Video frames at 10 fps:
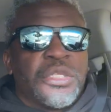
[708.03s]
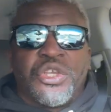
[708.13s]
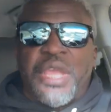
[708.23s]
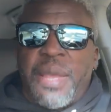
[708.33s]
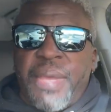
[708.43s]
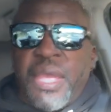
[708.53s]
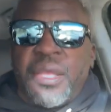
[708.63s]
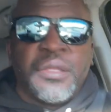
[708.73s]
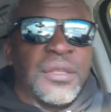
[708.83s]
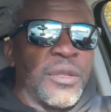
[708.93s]
So yeah,
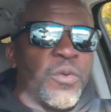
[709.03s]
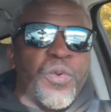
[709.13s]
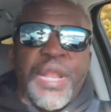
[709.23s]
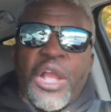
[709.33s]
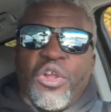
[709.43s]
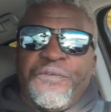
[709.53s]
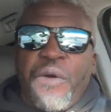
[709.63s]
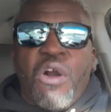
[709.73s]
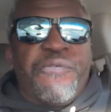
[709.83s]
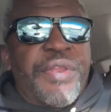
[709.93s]
man, we're not going to
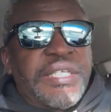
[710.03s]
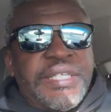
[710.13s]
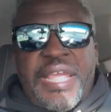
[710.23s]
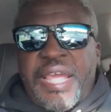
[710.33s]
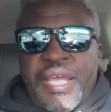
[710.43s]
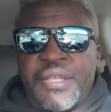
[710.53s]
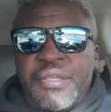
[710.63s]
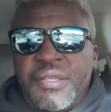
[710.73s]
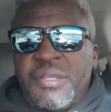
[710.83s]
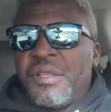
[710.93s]
fall for this
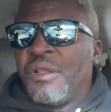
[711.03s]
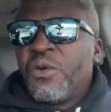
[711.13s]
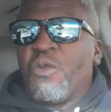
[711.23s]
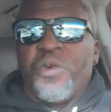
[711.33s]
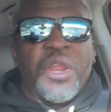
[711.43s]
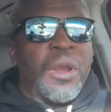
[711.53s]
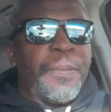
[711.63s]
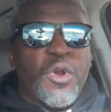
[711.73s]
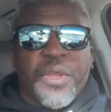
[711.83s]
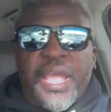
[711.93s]
again. We're
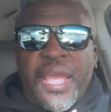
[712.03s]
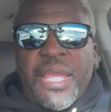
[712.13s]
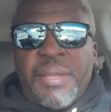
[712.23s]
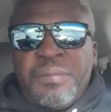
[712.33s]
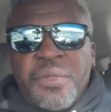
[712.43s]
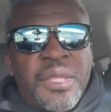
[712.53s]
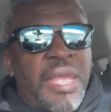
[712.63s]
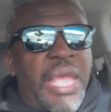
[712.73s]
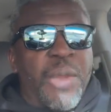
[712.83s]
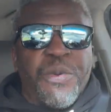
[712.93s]
up on game,
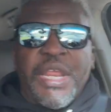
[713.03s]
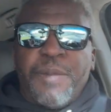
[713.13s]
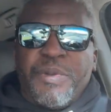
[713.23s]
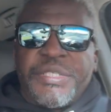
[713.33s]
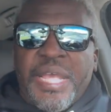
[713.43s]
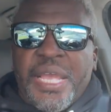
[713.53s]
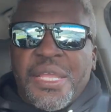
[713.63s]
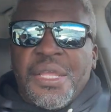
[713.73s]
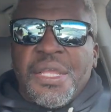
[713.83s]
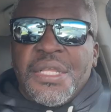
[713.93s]
and we need to protect
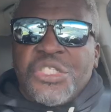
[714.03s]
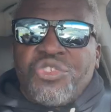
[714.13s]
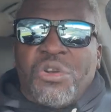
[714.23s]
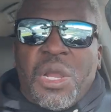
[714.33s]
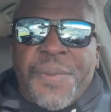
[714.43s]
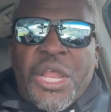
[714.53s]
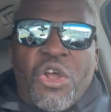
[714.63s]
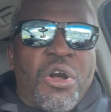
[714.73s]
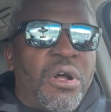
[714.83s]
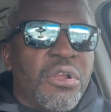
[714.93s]
Trump at
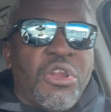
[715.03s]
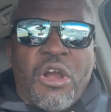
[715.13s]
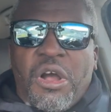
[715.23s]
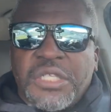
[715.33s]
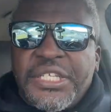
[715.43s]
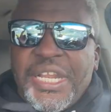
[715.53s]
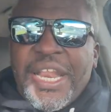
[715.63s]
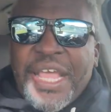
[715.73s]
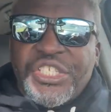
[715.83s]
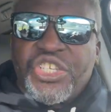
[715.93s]
all costs.
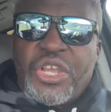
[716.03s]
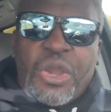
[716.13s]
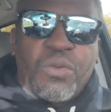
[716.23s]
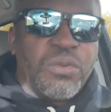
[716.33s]
Let's go.